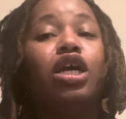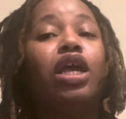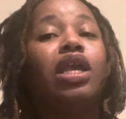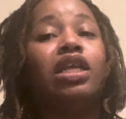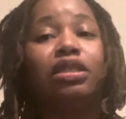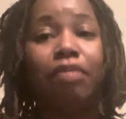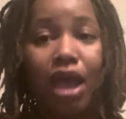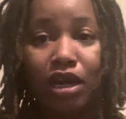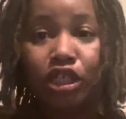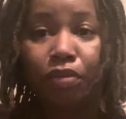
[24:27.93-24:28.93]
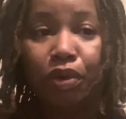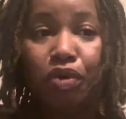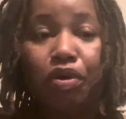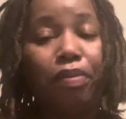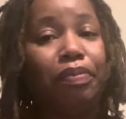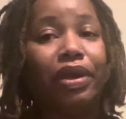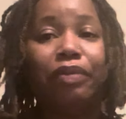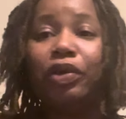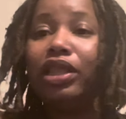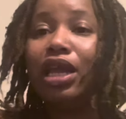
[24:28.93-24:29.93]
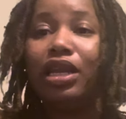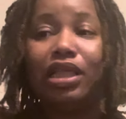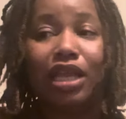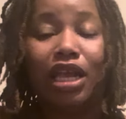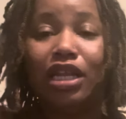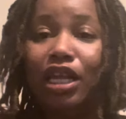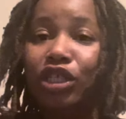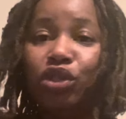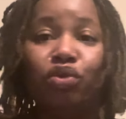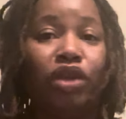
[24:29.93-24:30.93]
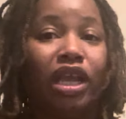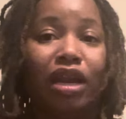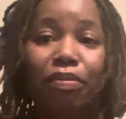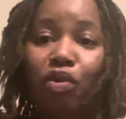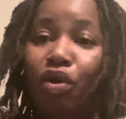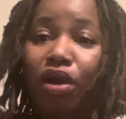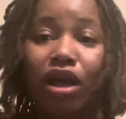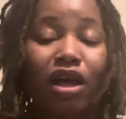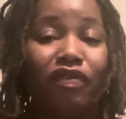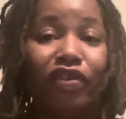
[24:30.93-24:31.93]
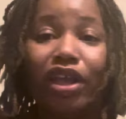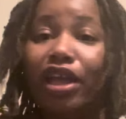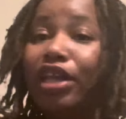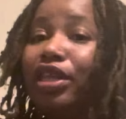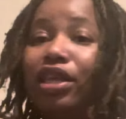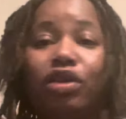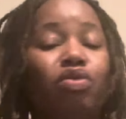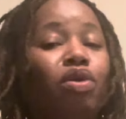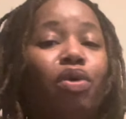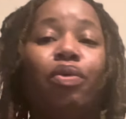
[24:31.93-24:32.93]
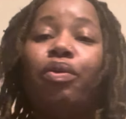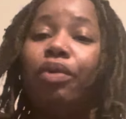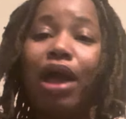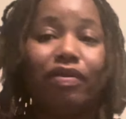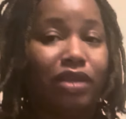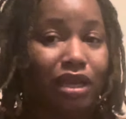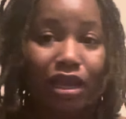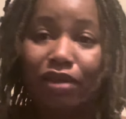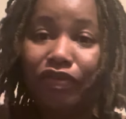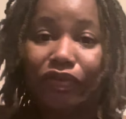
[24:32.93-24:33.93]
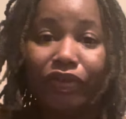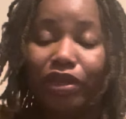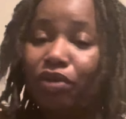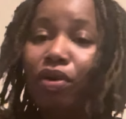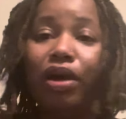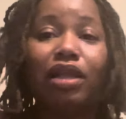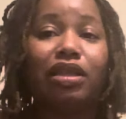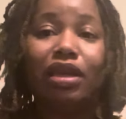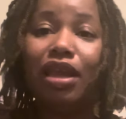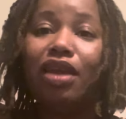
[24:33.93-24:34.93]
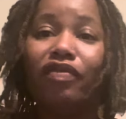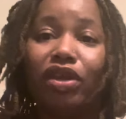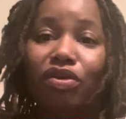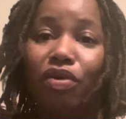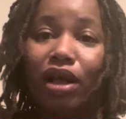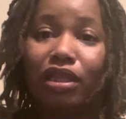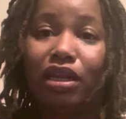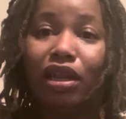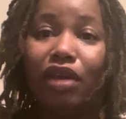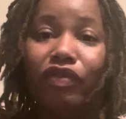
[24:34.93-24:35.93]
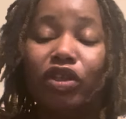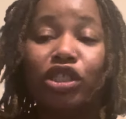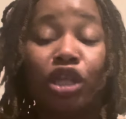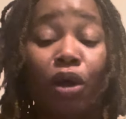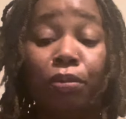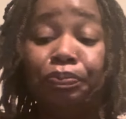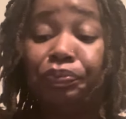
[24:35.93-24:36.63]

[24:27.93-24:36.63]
It's manageable, but with anything that you getting more of, you gonna have to give. You're gonna have to give and you're gonna have to deliver. So